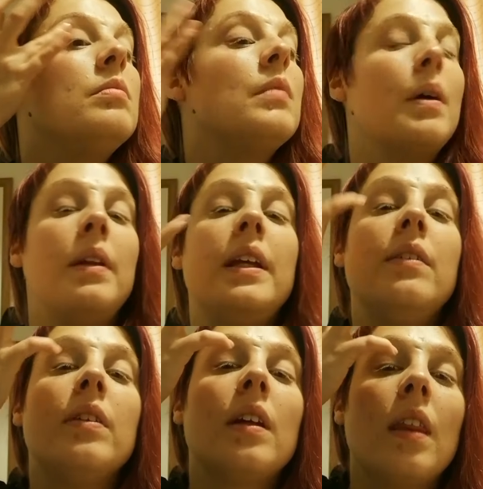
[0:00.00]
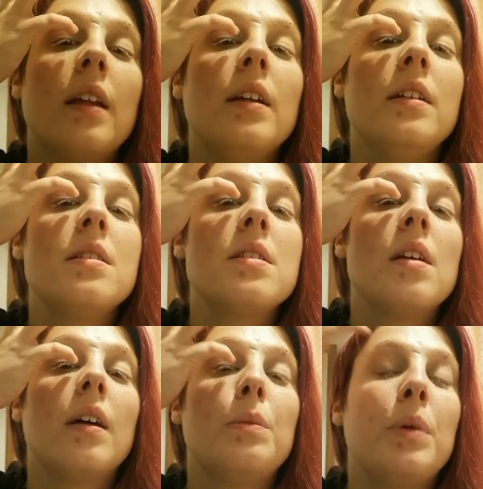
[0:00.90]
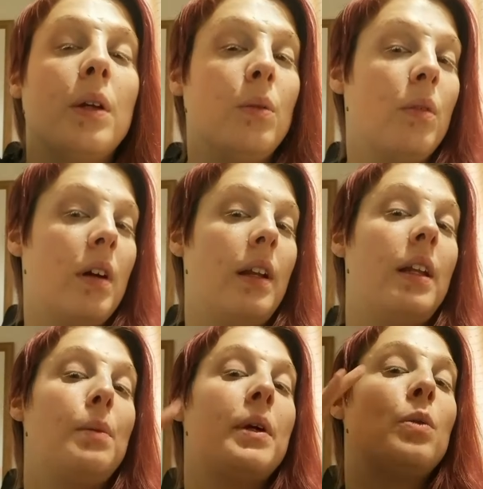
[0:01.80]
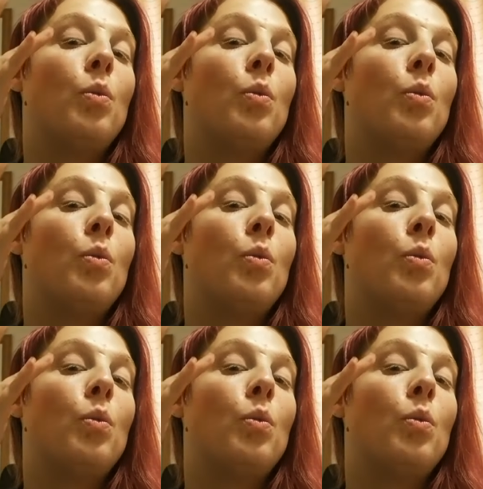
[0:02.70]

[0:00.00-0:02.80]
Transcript: And leaving that inside bit a little bit